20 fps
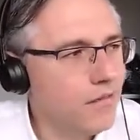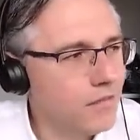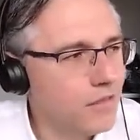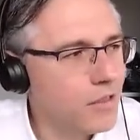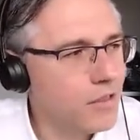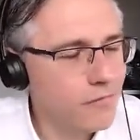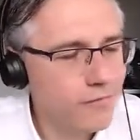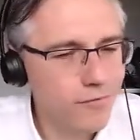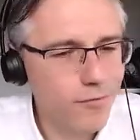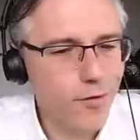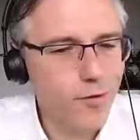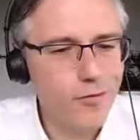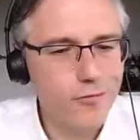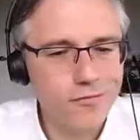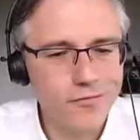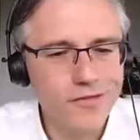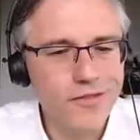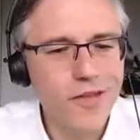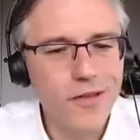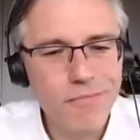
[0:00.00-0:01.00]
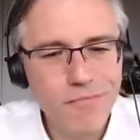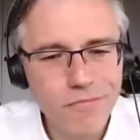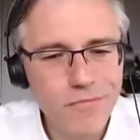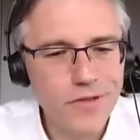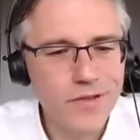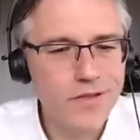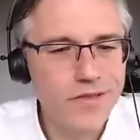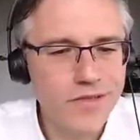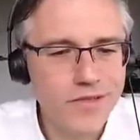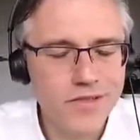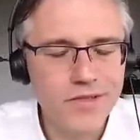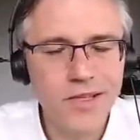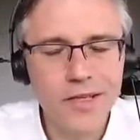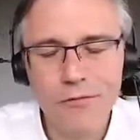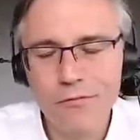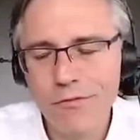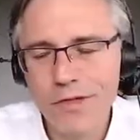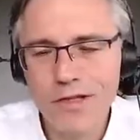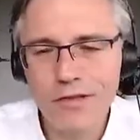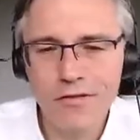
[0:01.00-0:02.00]
involve numbers, they
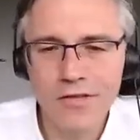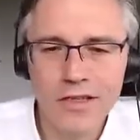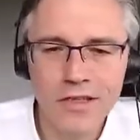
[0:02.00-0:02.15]
will